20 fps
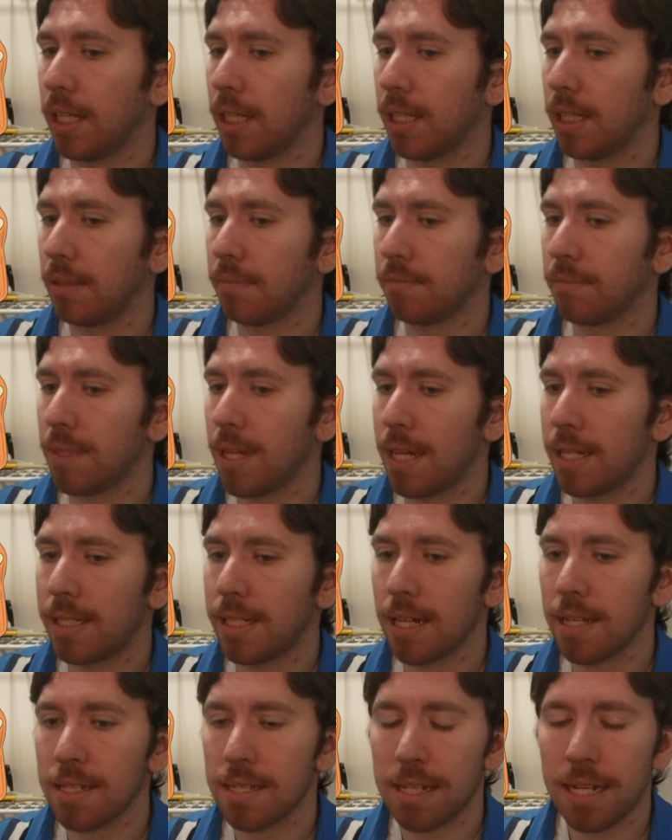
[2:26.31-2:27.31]
Um, it
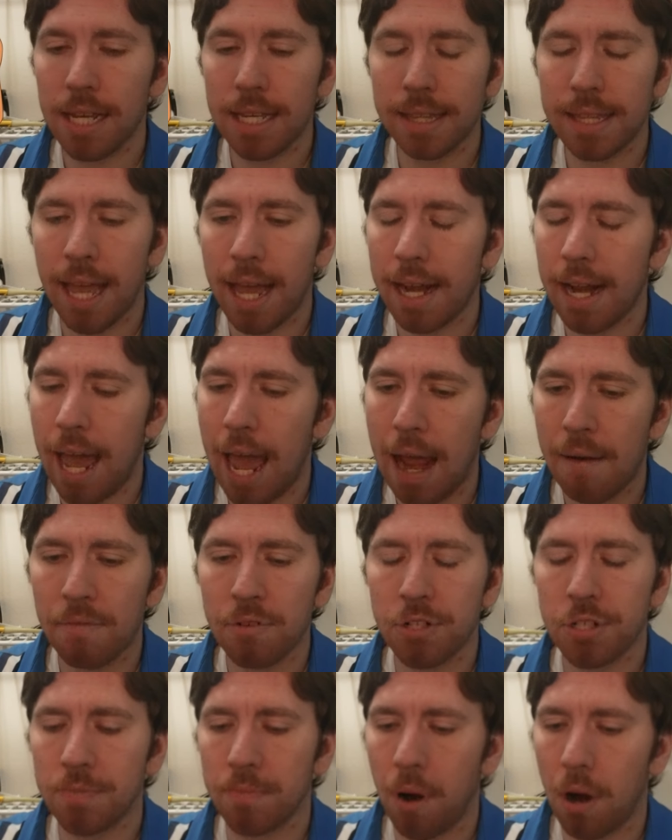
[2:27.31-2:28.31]
doesn't hit that
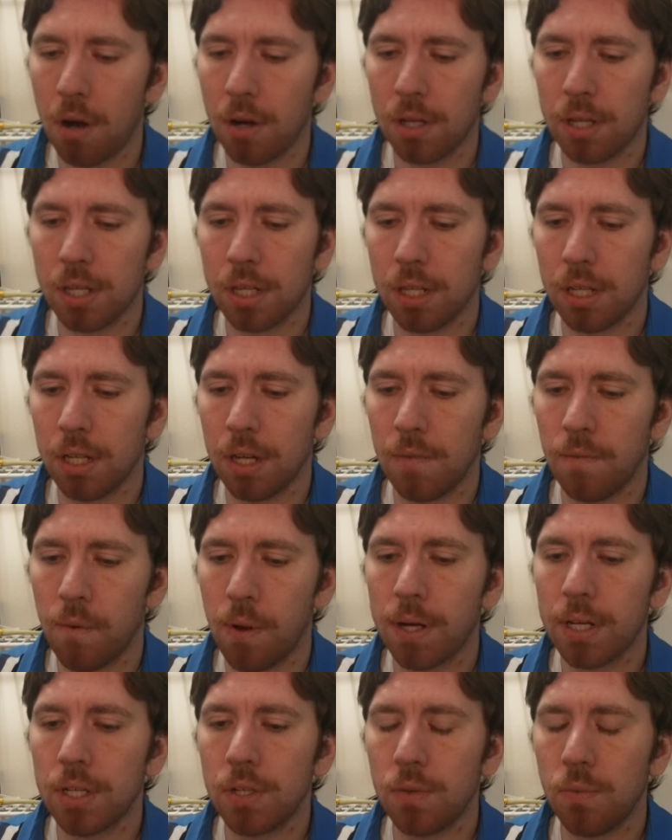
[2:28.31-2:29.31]
average mark of
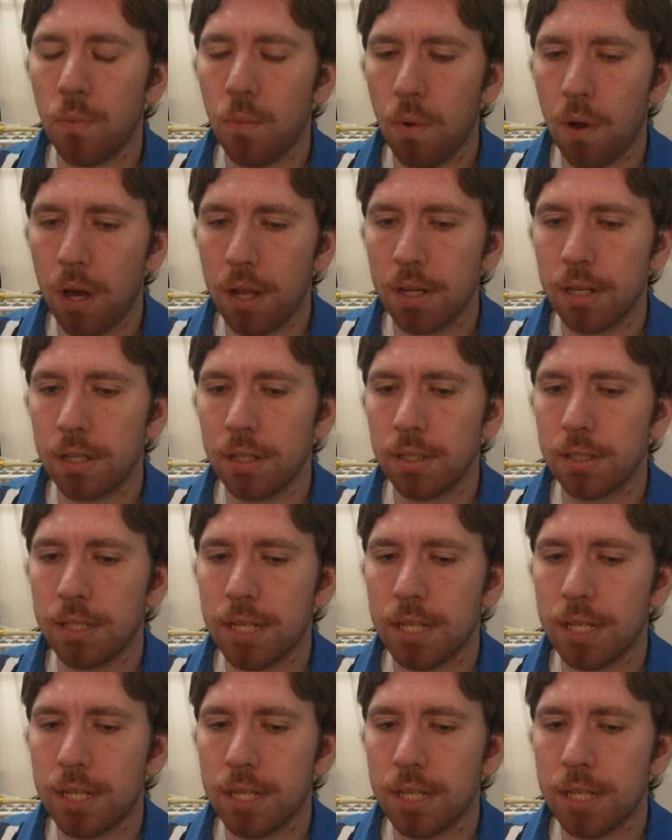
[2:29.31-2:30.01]
what you want